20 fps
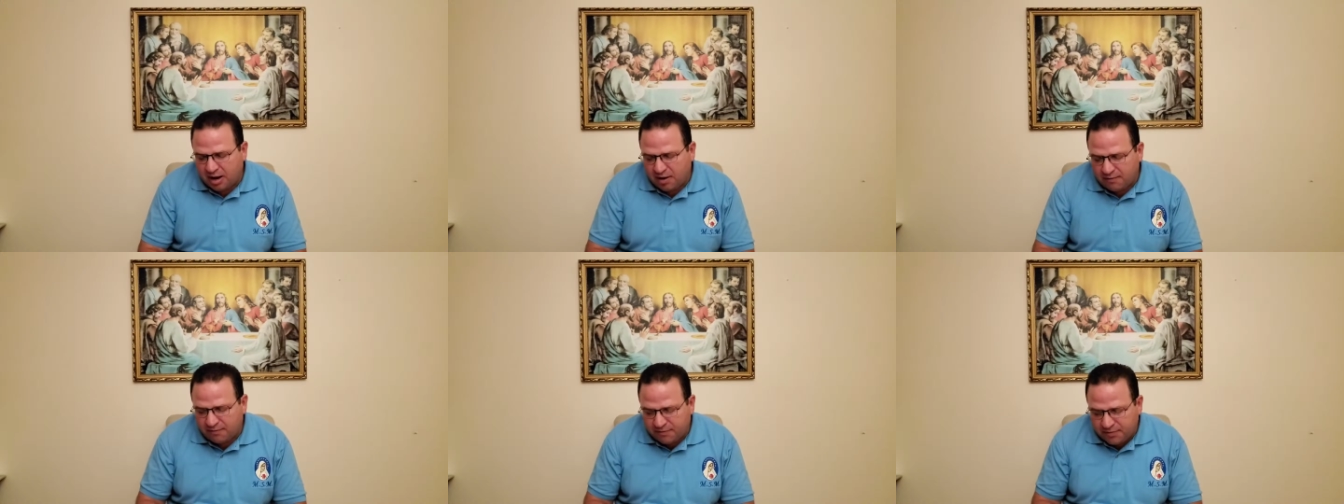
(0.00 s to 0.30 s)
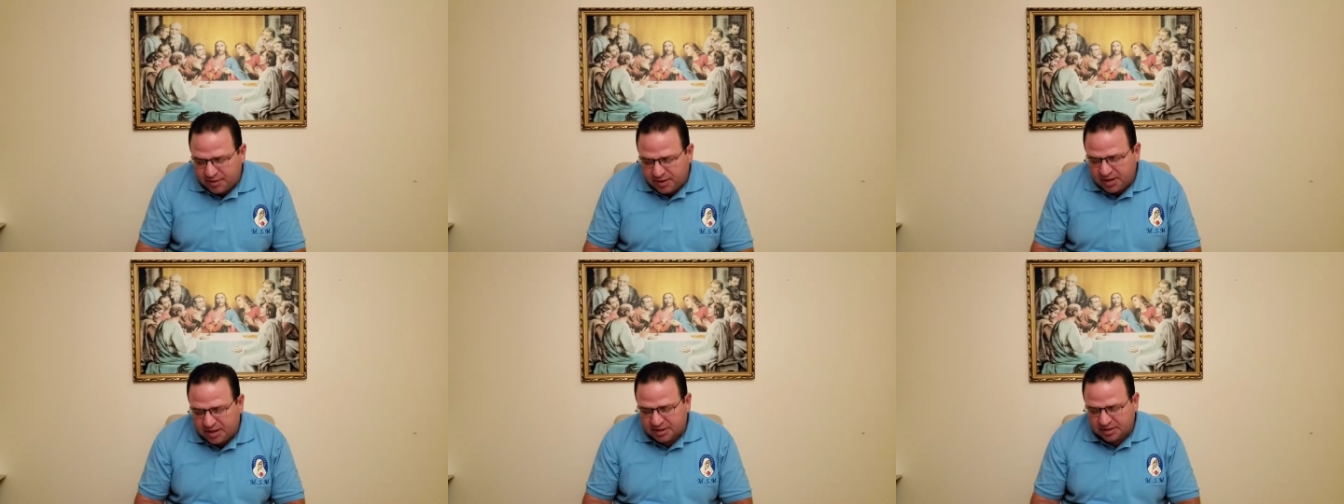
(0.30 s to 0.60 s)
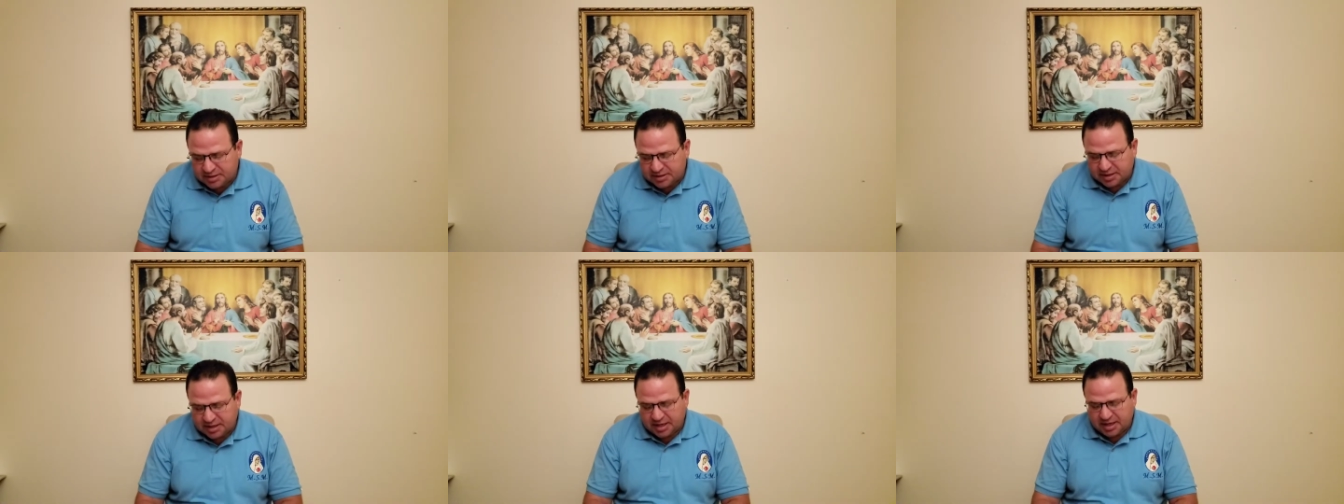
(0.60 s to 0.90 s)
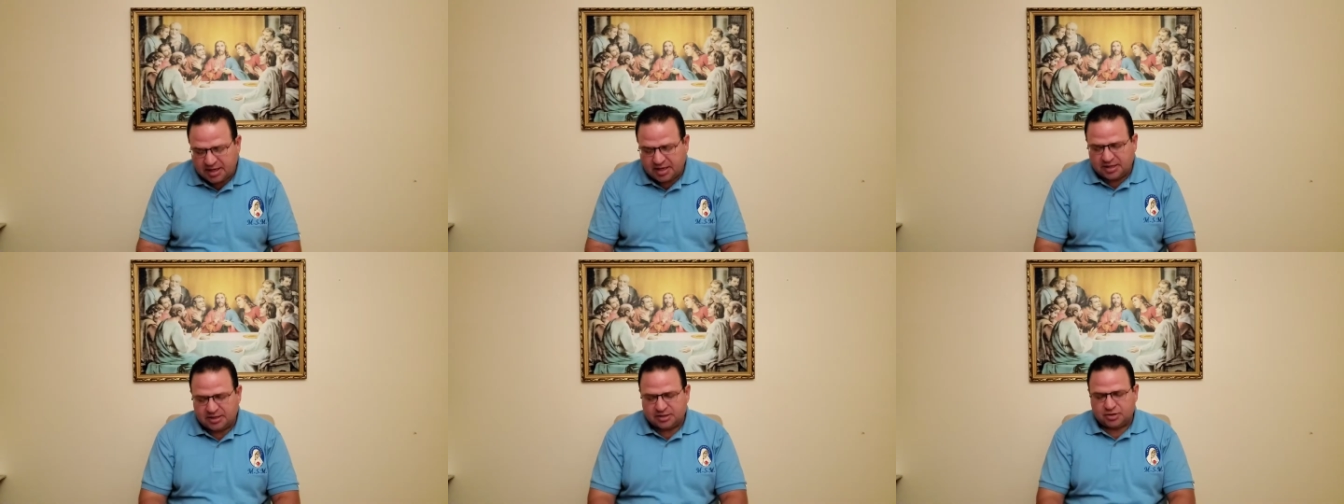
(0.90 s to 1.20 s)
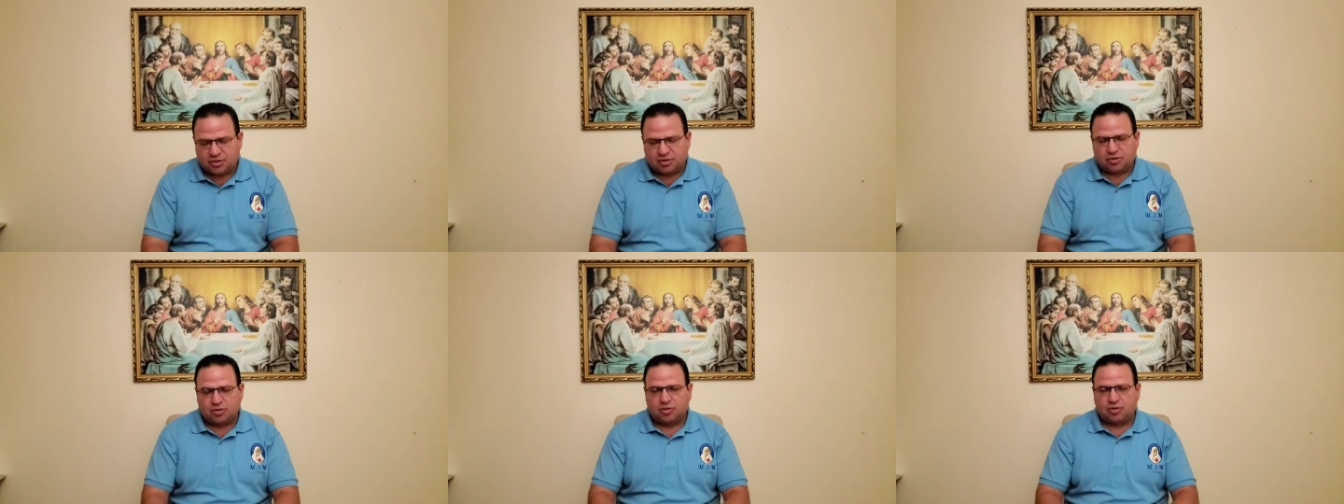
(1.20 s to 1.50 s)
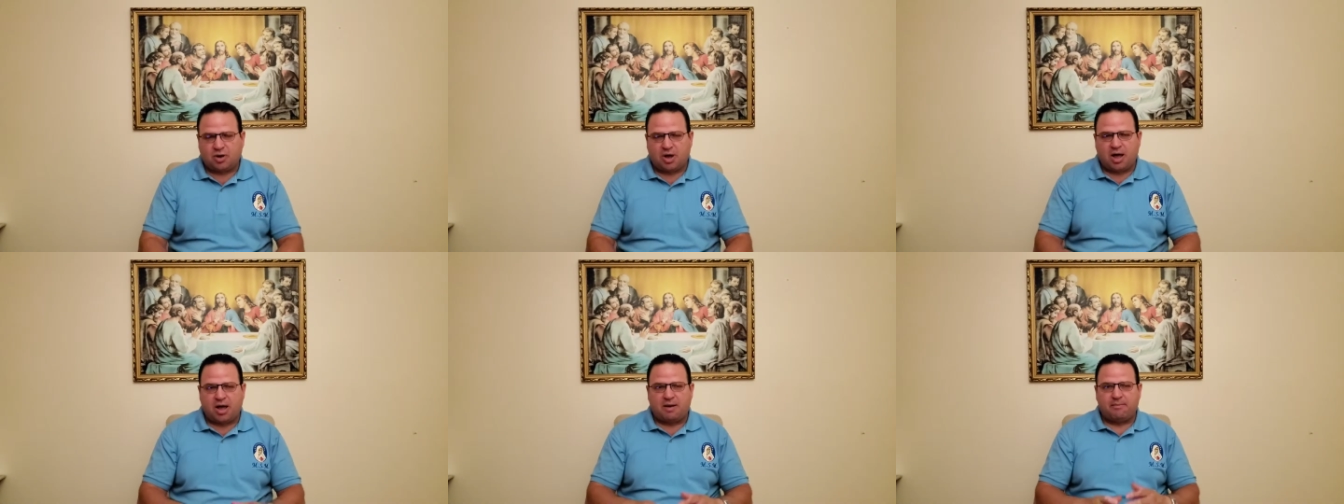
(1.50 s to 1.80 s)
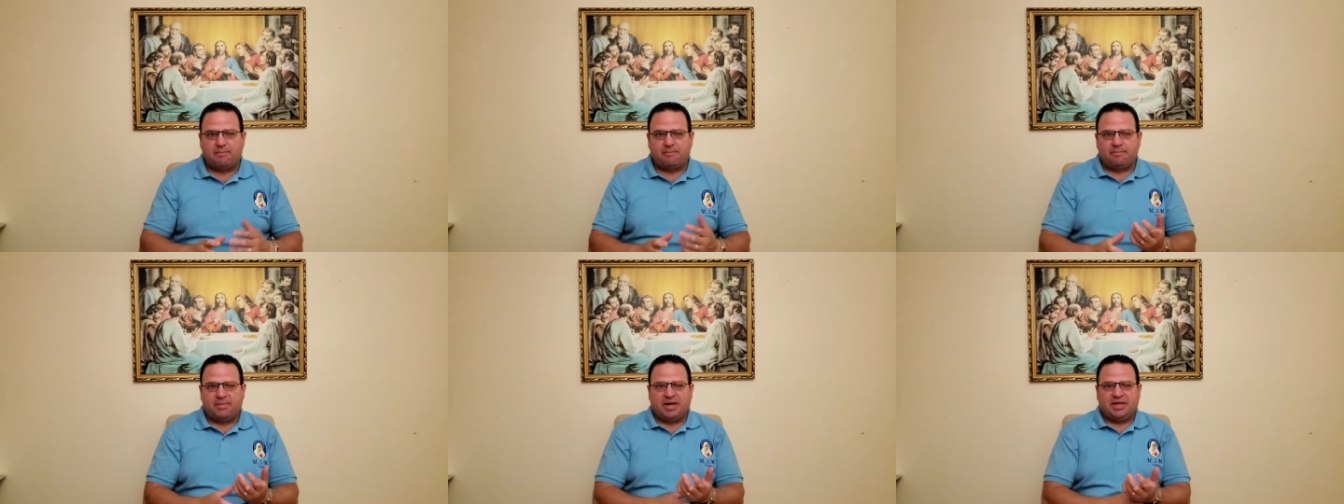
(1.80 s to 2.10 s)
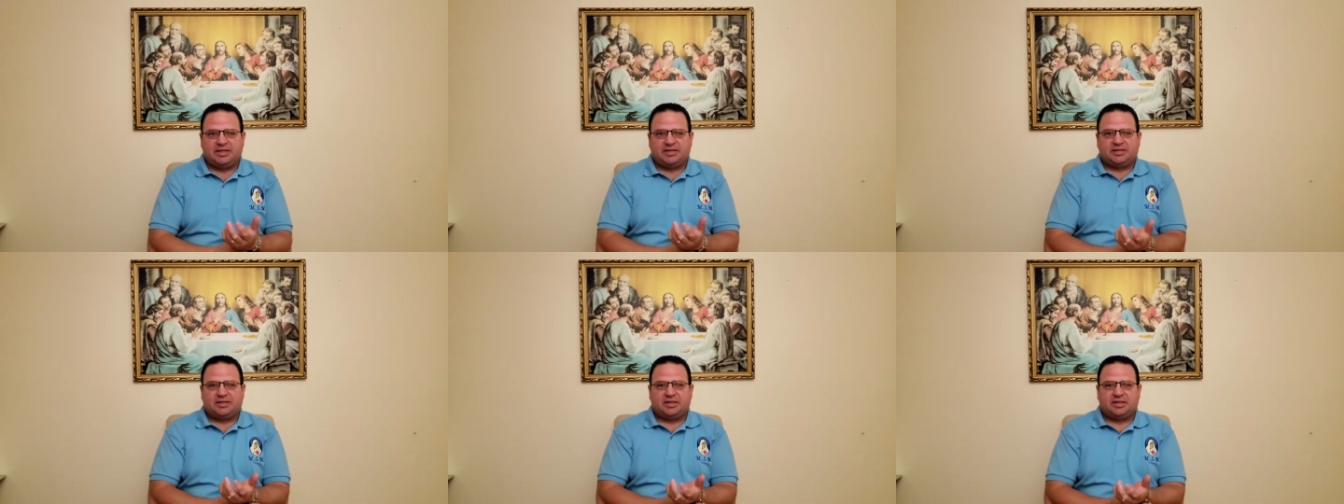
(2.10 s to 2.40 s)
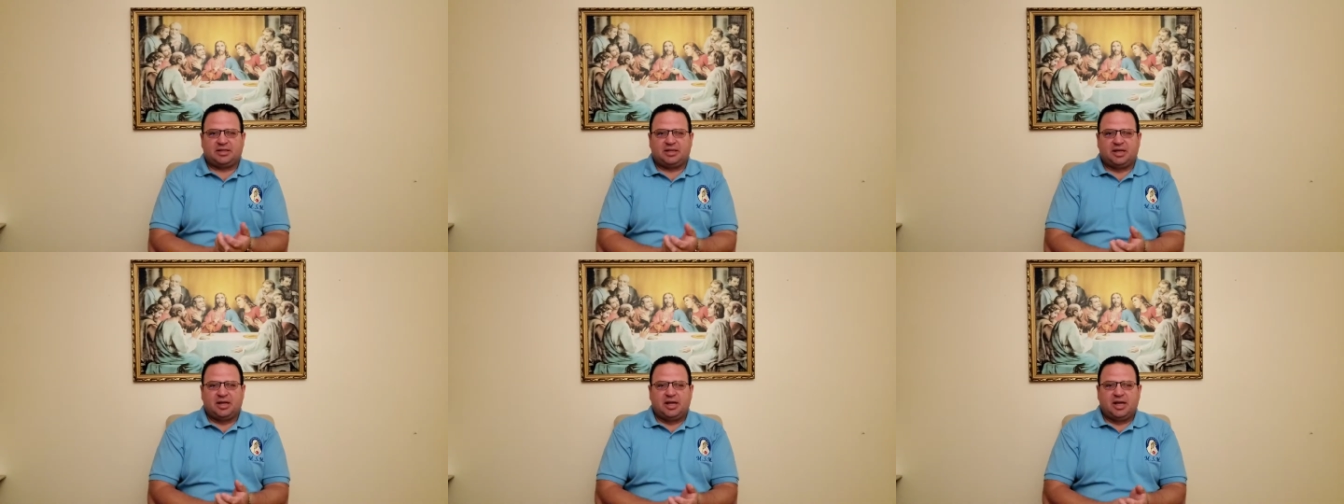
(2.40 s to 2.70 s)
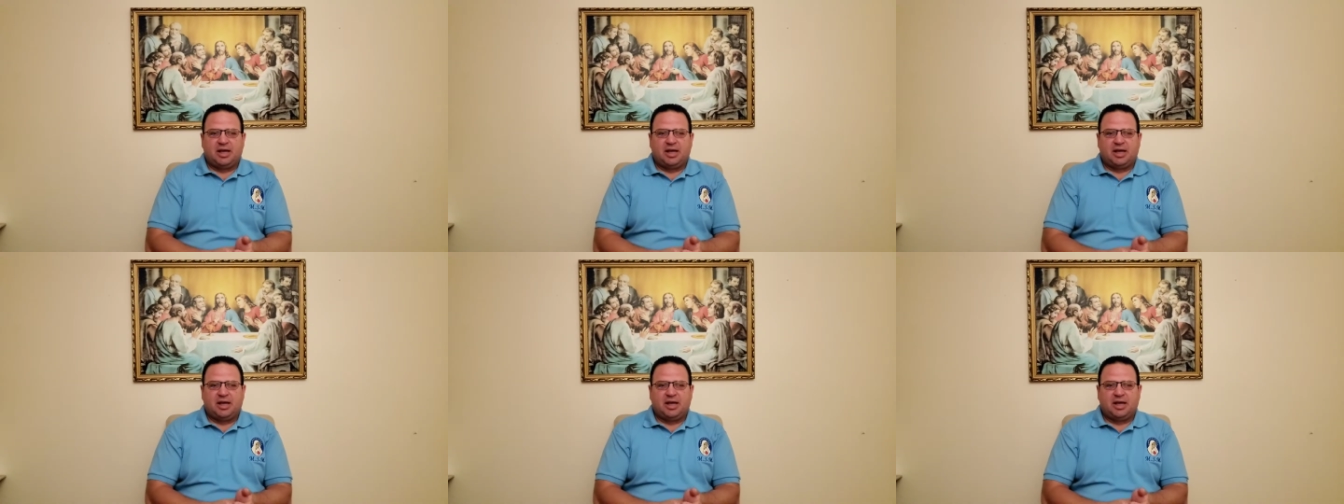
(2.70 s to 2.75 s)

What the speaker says: of this is so amazing,